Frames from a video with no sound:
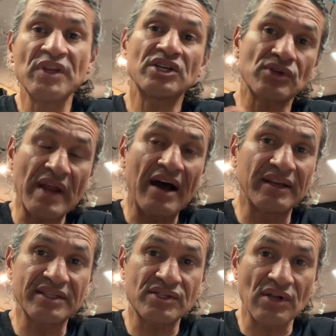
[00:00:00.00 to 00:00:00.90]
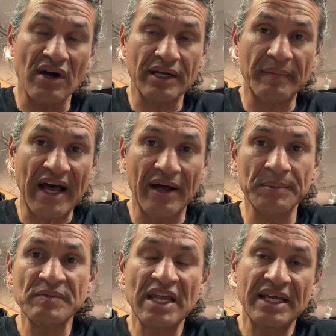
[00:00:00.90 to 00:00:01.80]
So now let's talk about
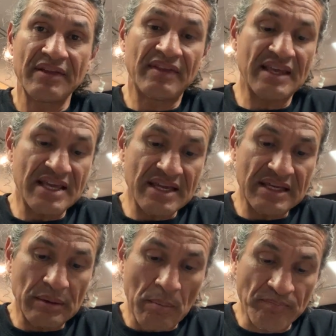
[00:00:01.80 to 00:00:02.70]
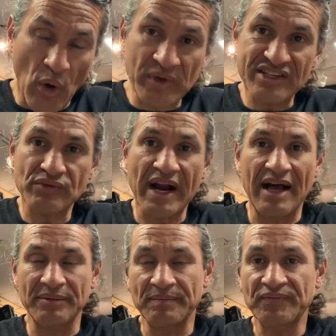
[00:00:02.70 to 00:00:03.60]
the bonus
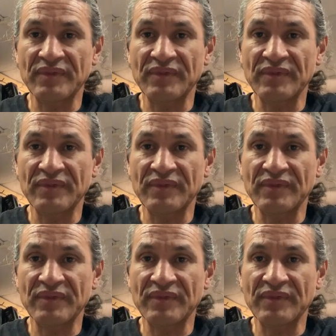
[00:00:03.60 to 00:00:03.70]
round.